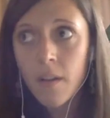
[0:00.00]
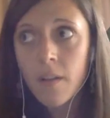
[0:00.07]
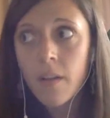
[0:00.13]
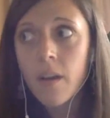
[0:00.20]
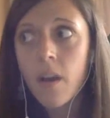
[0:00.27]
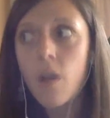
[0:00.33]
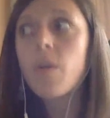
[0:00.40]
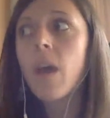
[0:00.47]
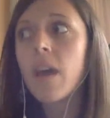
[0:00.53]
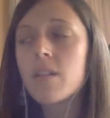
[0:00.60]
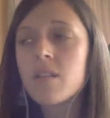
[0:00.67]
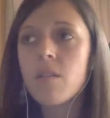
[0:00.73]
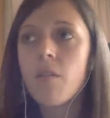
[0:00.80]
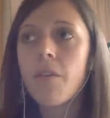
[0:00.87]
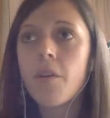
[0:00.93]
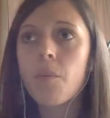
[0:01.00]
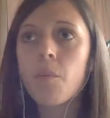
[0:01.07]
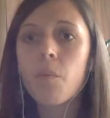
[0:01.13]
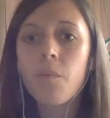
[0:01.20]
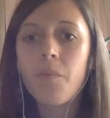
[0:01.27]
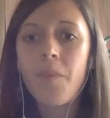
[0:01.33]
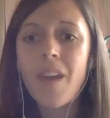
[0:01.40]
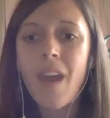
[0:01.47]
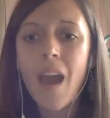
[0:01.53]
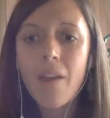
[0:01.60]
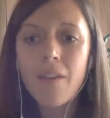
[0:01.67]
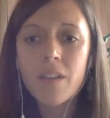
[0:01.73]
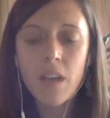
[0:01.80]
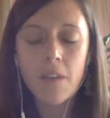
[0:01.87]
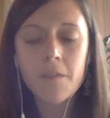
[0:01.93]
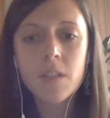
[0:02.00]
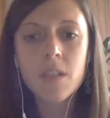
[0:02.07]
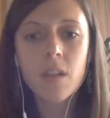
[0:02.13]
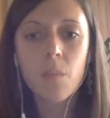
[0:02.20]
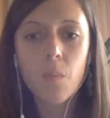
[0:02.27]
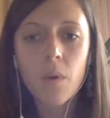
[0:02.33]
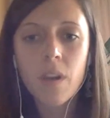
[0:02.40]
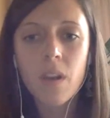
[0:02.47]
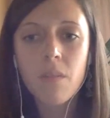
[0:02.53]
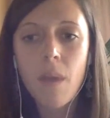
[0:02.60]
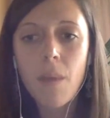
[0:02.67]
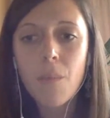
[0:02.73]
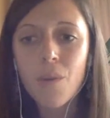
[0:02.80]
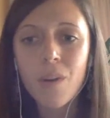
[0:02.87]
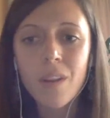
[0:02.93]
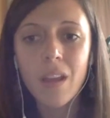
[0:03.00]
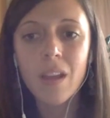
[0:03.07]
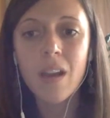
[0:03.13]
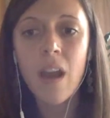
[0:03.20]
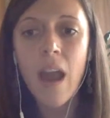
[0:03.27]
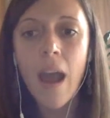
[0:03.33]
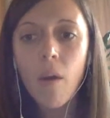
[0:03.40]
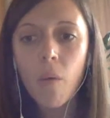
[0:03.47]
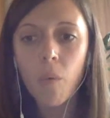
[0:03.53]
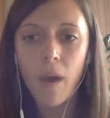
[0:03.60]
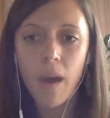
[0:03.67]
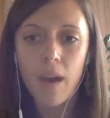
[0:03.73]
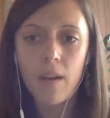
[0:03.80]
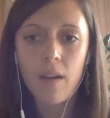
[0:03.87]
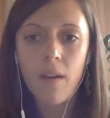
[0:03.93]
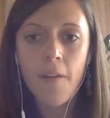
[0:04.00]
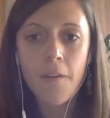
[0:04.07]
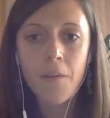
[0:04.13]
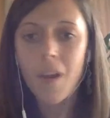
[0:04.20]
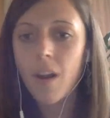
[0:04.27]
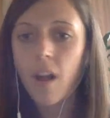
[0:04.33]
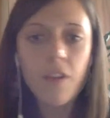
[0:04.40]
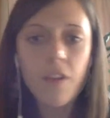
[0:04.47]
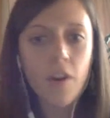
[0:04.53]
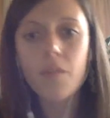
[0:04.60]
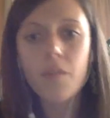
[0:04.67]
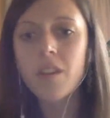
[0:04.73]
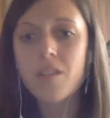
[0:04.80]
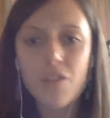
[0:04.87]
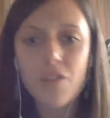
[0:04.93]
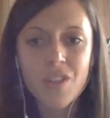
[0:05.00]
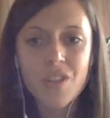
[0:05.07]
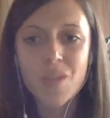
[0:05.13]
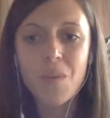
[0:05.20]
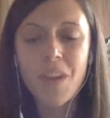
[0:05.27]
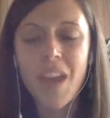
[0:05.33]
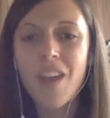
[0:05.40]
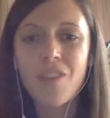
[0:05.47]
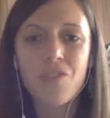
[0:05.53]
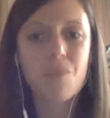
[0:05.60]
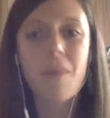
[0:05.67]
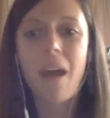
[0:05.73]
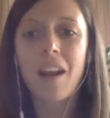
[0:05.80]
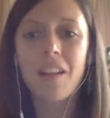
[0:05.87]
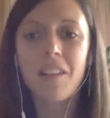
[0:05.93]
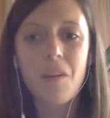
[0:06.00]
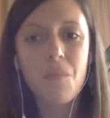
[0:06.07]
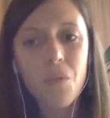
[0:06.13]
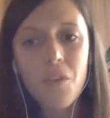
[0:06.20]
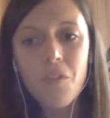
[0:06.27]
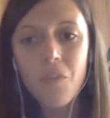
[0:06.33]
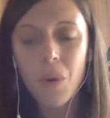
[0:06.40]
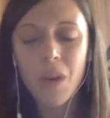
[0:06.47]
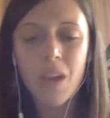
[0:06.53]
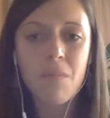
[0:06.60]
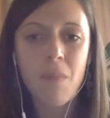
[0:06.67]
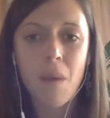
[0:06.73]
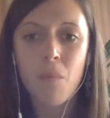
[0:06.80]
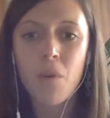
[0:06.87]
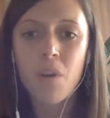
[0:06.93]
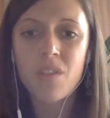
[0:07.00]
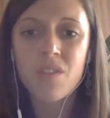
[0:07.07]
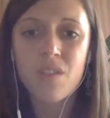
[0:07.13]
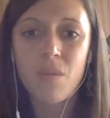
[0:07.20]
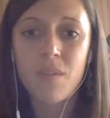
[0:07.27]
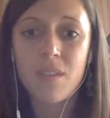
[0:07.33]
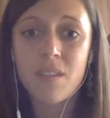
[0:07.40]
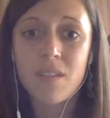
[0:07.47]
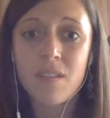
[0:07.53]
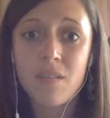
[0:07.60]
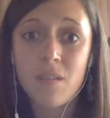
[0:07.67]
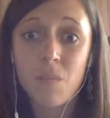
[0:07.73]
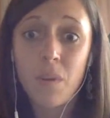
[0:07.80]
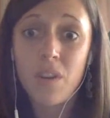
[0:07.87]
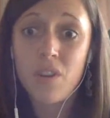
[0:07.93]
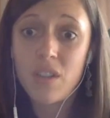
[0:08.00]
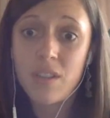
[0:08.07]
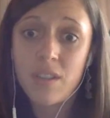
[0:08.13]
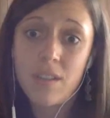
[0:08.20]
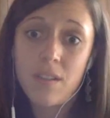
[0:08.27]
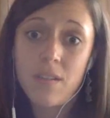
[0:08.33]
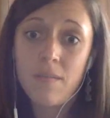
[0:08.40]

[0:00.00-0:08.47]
okay, so they have a deficit in working memory, like now what, right? All of our research says we can't dramatically improve working memory. So do we just